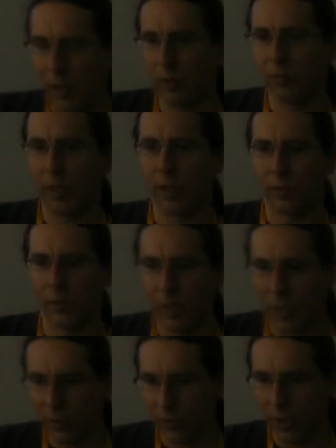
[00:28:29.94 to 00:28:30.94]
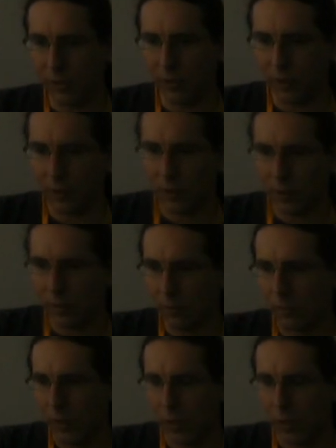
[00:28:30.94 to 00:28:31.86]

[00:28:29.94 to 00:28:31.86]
LSX, and I'm